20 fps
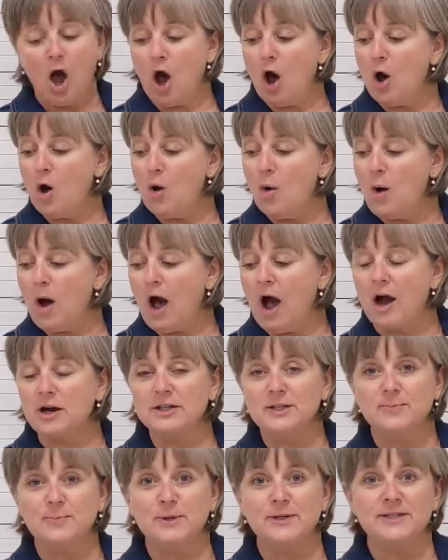O,
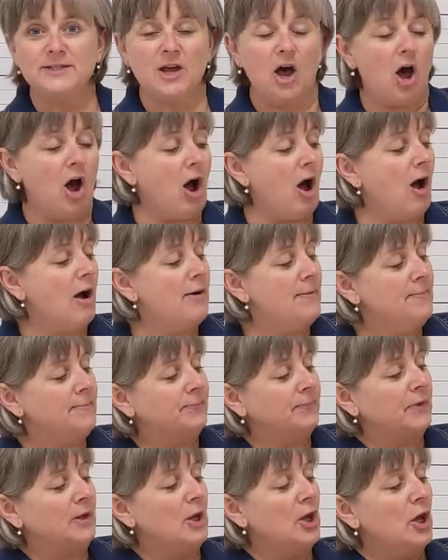octopus, ah,
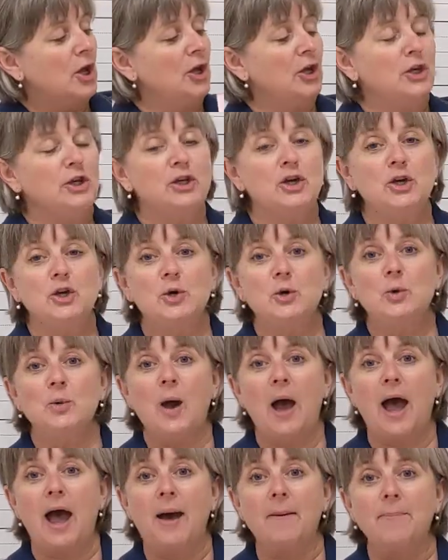
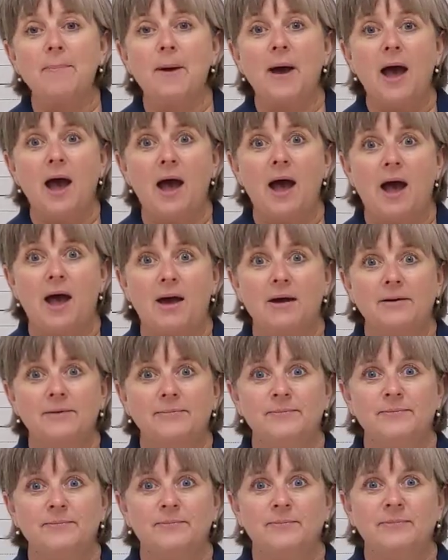U, up,
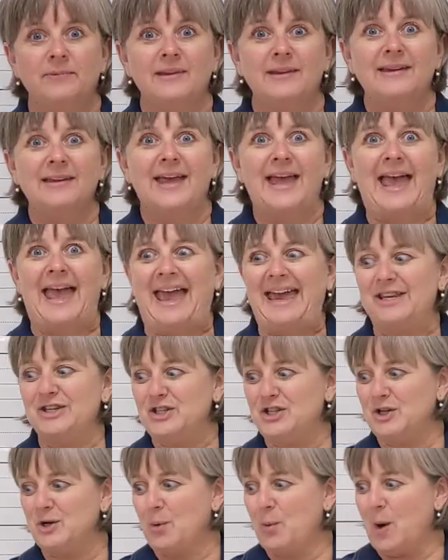
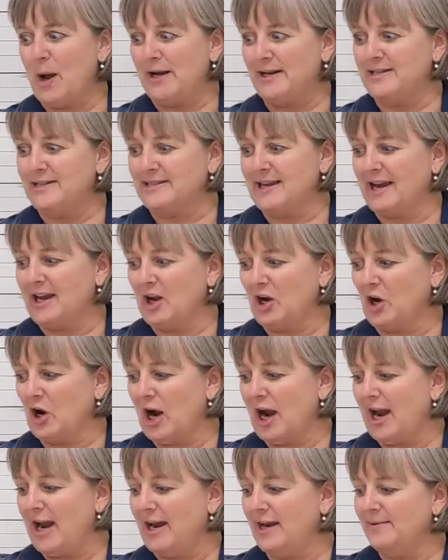And you know what, in second
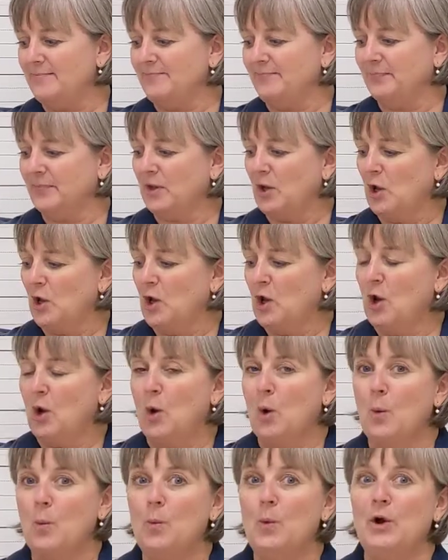grade,
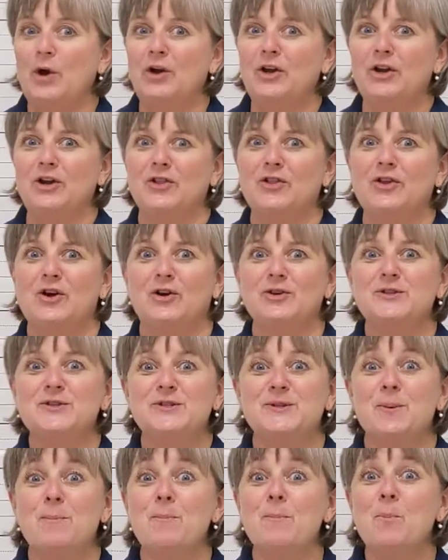we're going to learn
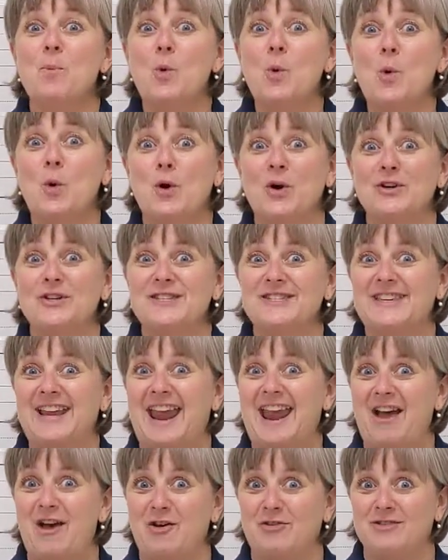some more
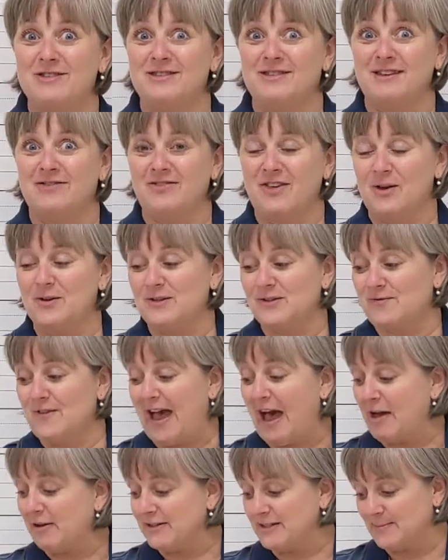sounds that those
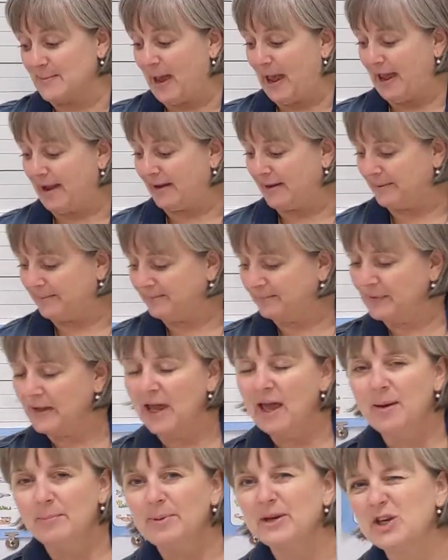vowels make.
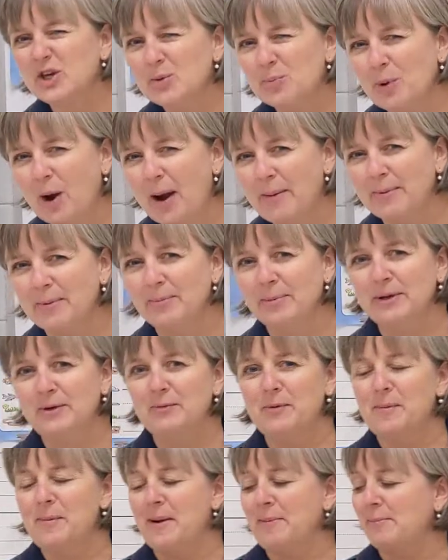But you probably
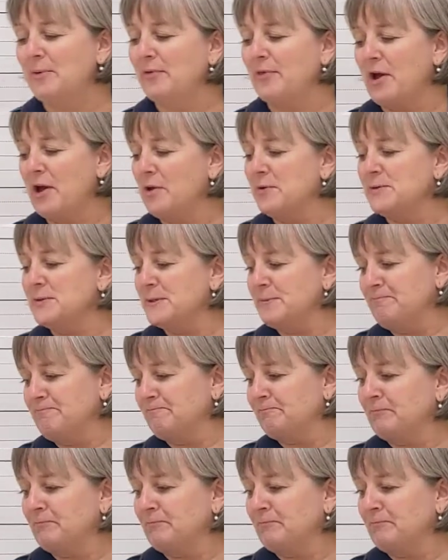remember those.